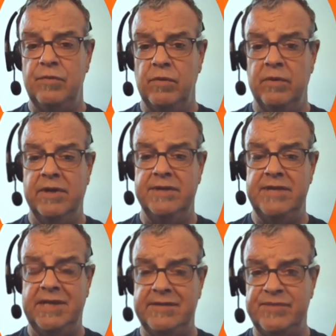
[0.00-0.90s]
We're going to
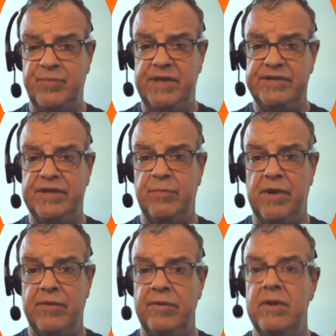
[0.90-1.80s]
take this basic
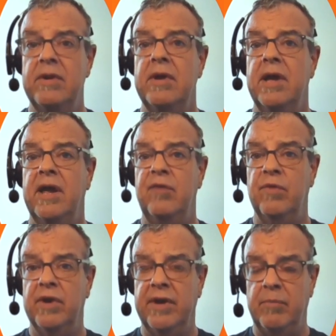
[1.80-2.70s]
model and
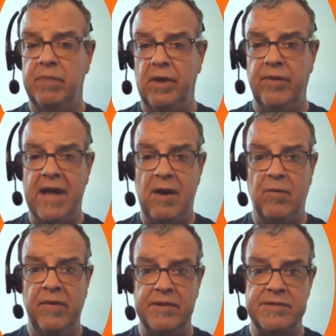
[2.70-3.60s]
we're going to blow it out
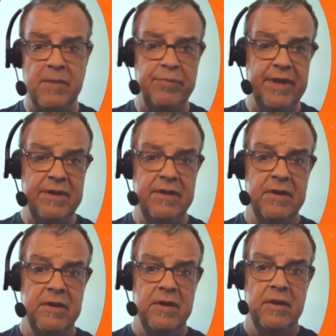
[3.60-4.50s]
with a template.
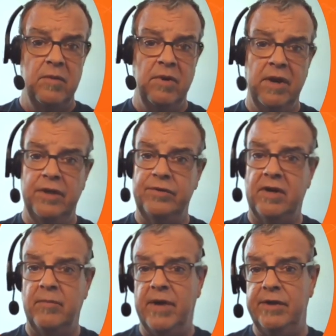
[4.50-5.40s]
We're going to talk
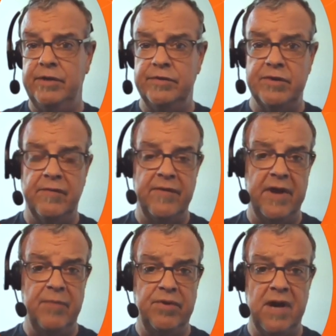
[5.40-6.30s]
about
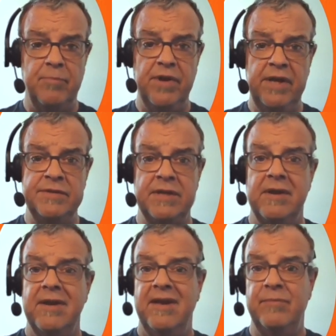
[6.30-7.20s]
user-defined properties
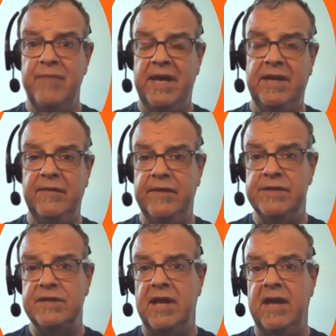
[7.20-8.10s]
and making
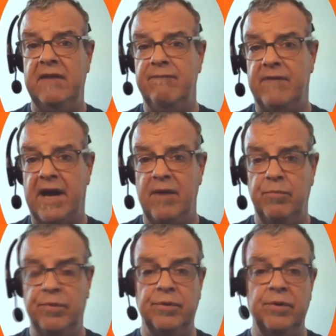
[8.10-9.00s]
this a
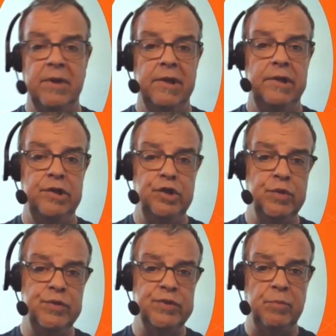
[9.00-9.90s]
viable,
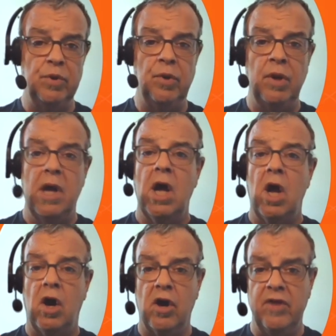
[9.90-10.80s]
usable
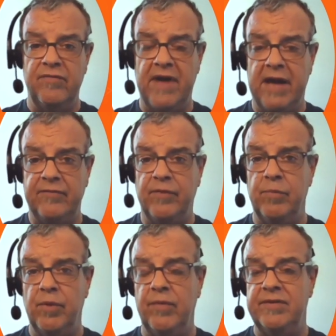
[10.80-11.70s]
artifact for
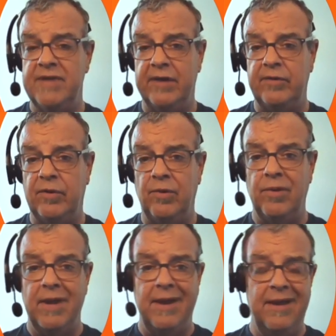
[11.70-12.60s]
both
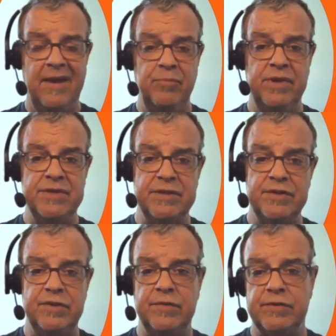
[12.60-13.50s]
technical and
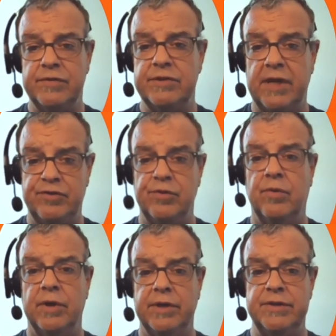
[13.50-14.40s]
business users at your
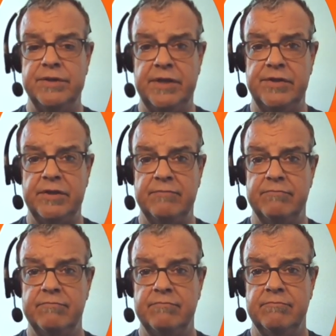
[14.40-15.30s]
organization.
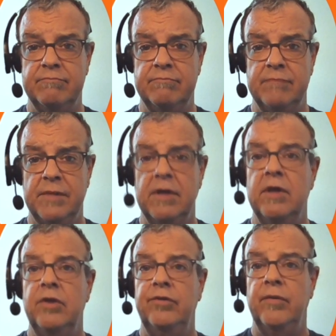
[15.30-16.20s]

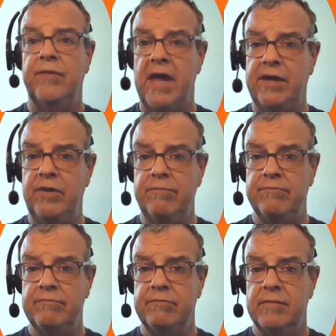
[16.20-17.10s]
So thank you.
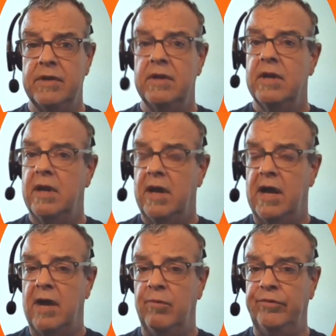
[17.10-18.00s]

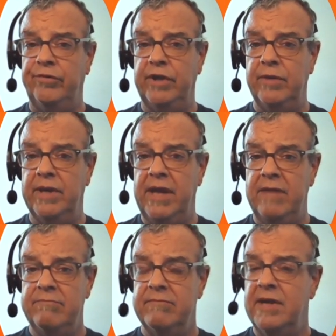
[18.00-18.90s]
I will see you
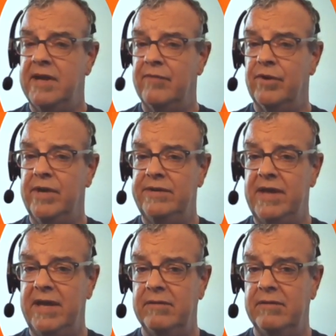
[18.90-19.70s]
again and have a great day.